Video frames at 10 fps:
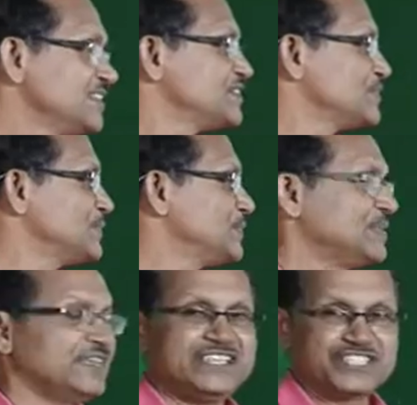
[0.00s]
So,
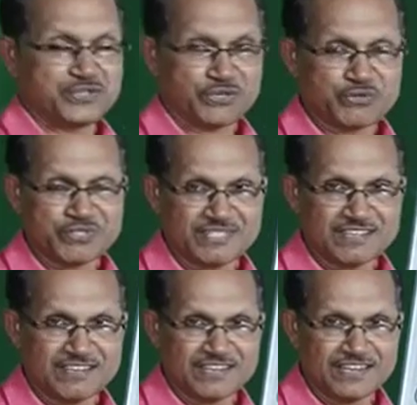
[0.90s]
it's no
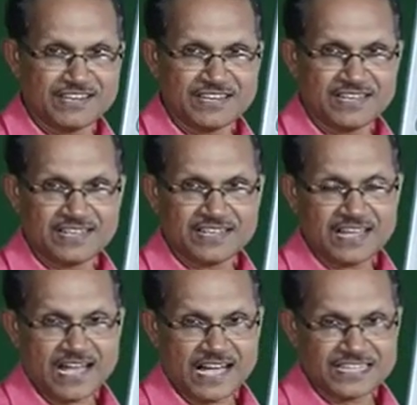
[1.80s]
question
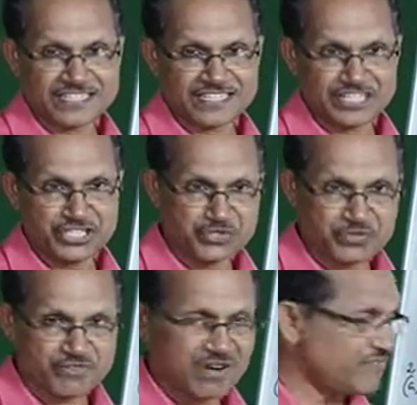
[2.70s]
asked in a
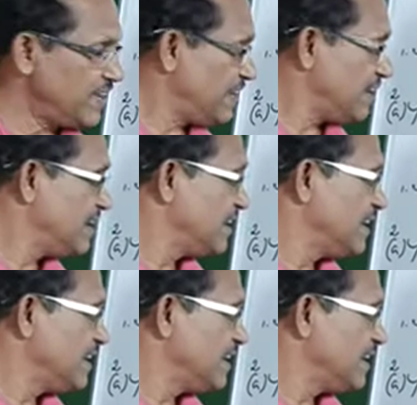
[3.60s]
neutral way.